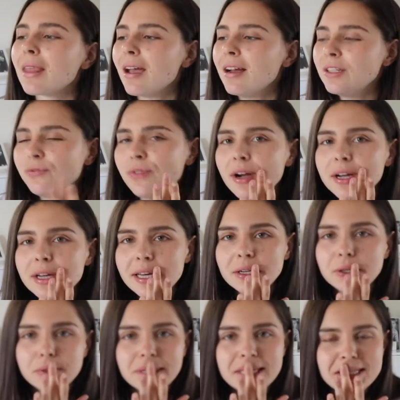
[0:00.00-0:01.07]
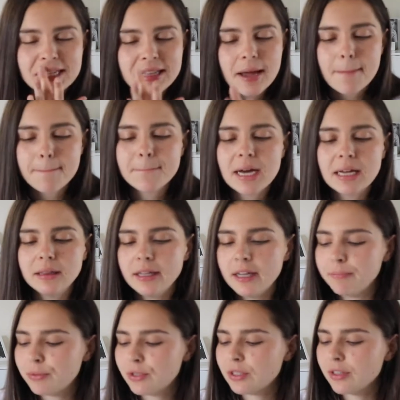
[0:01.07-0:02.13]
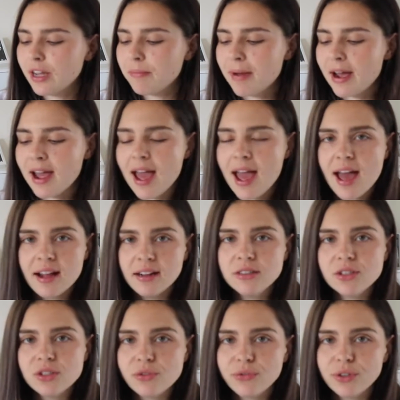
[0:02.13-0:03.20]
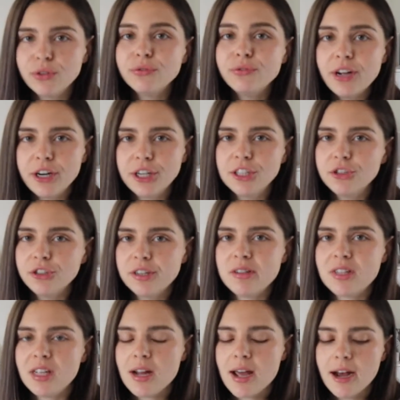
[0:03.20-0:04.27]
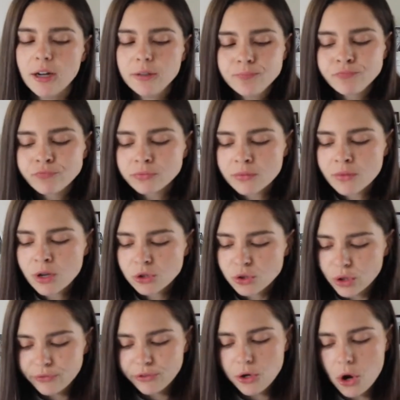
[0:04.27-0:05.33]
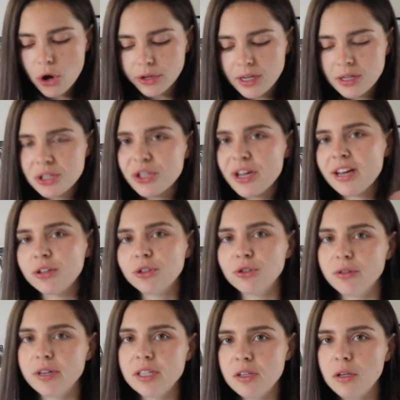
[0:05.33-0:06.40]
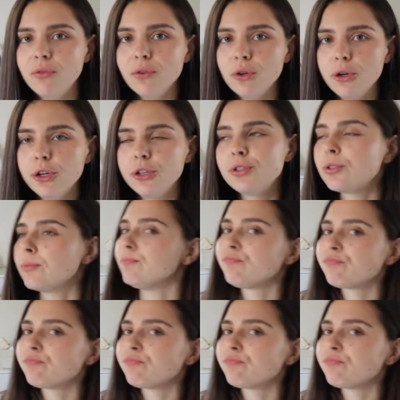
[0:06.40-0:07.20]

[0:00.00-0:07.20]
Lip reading: It's very like greasy, like my lips and my hands feel very greasy now. So if you're not into like greasy foods,